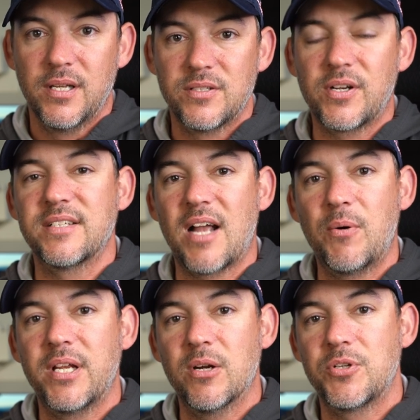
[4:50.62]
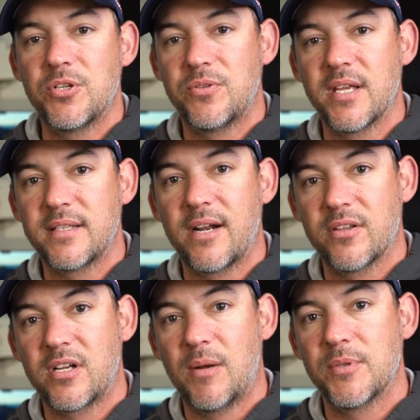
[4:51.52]
So guys, I want to hear what you think down in
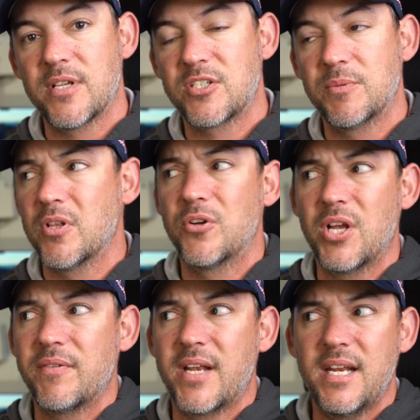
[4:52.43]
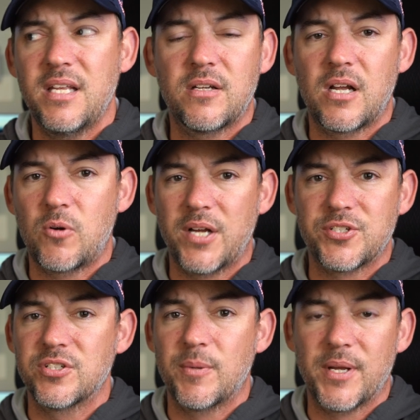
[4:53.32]
the comment section below. Do you have any
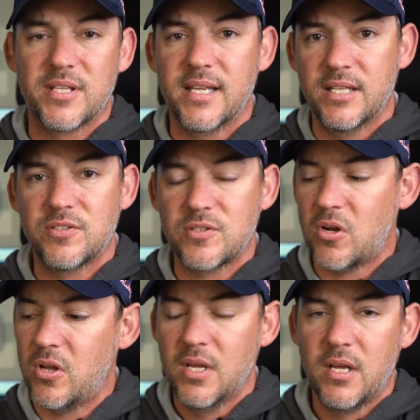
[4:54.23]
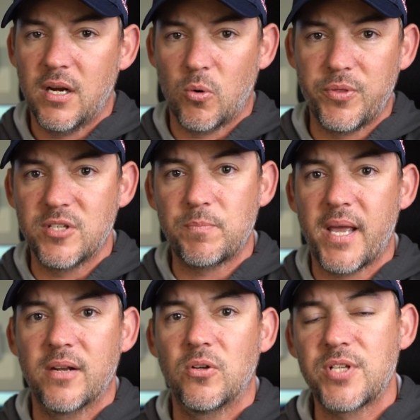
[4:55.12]
questions about the install or these
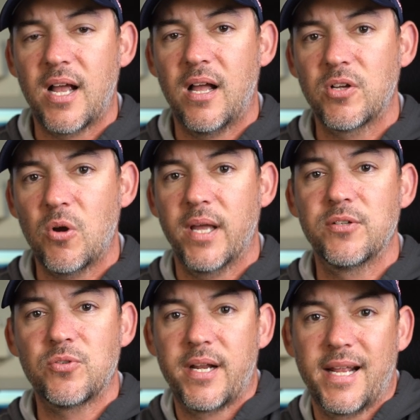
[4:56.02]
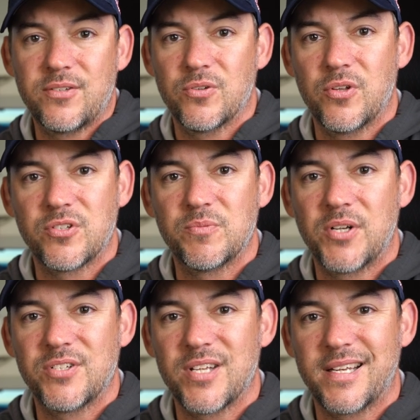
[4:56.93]
panels? I'll go ahead and try to answer those as
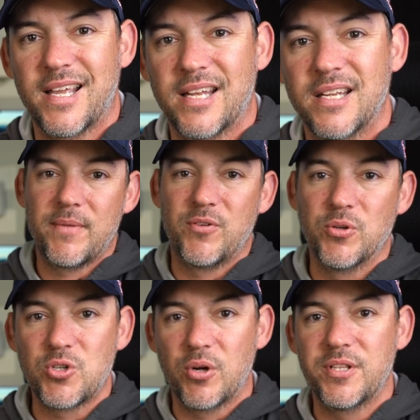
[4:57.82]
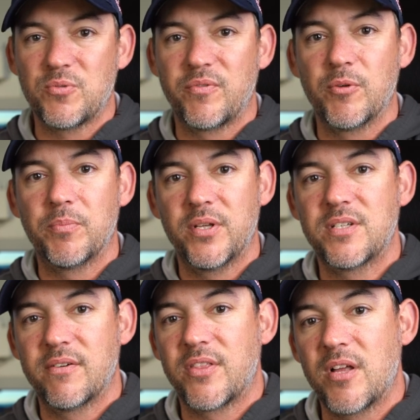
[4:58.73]
much as I can. If you enjoyed this review, please
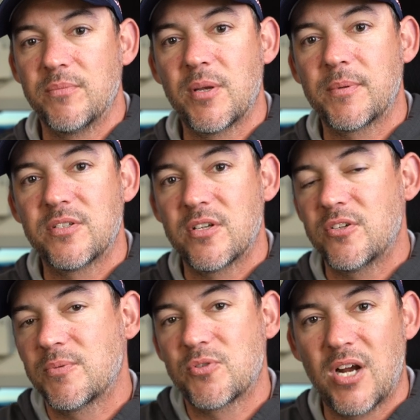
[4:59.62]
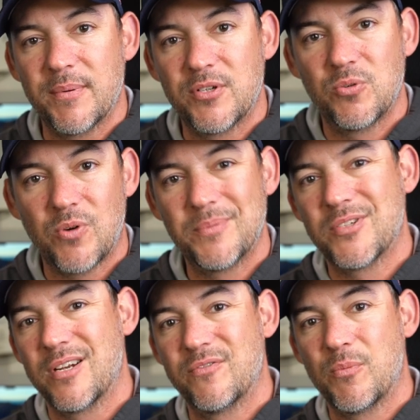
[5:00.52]
give it a thumbs up. Consider subscribing to Rob
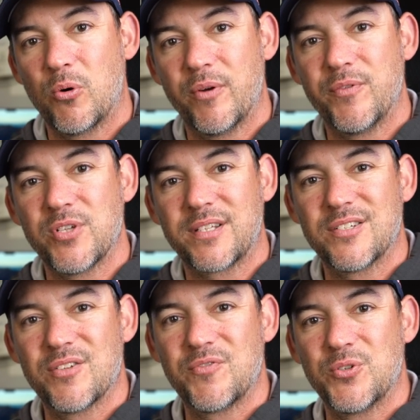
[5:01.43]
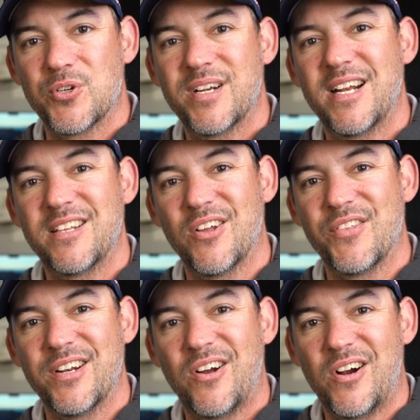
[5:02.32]
Sutton for more reviews like this in the future. And until
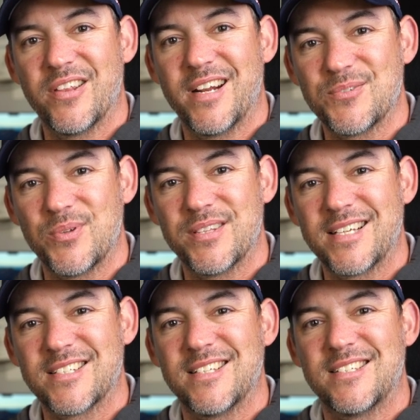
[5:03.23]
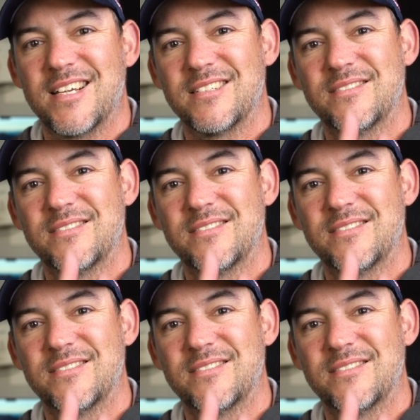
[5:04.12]
then, on to the next one. Thanks guys, see ya.